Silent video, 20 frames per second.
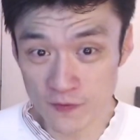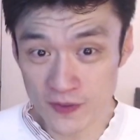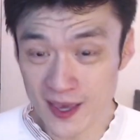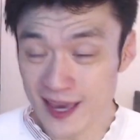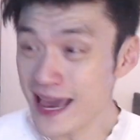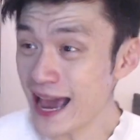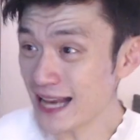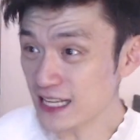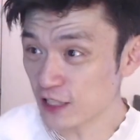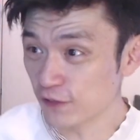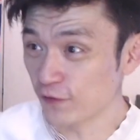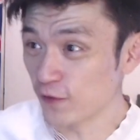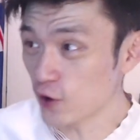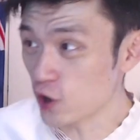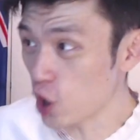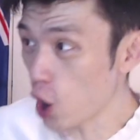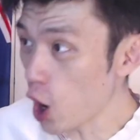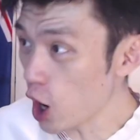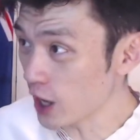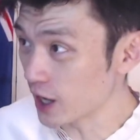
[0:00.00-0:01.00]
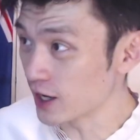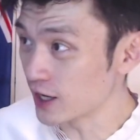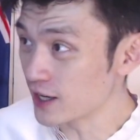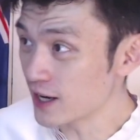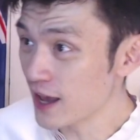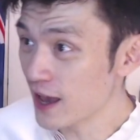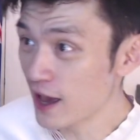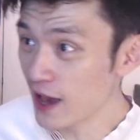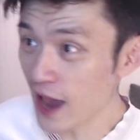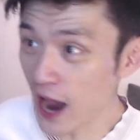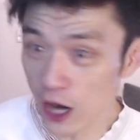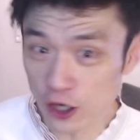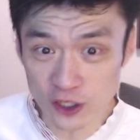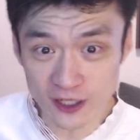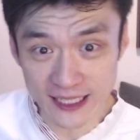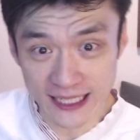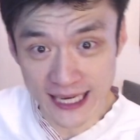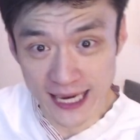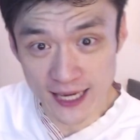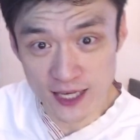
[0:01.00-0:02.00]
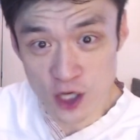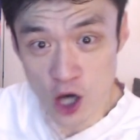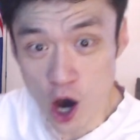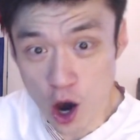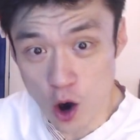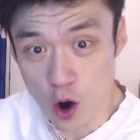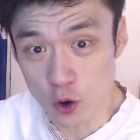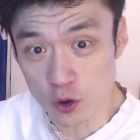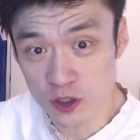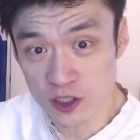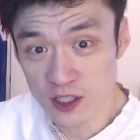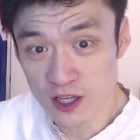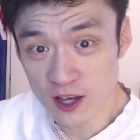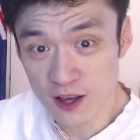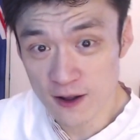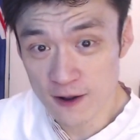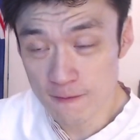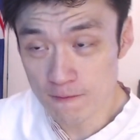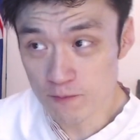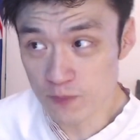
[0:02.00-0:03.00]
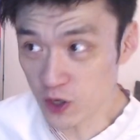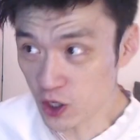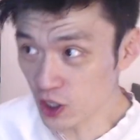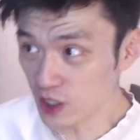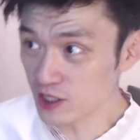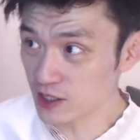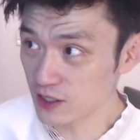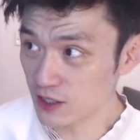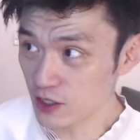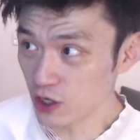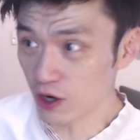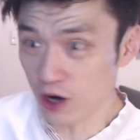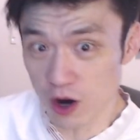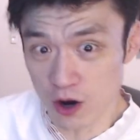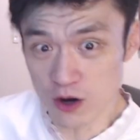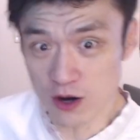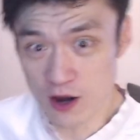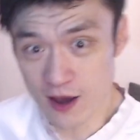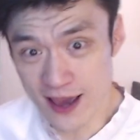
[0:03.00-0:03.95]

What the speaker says: he has forgotten how to kick goals because, you know,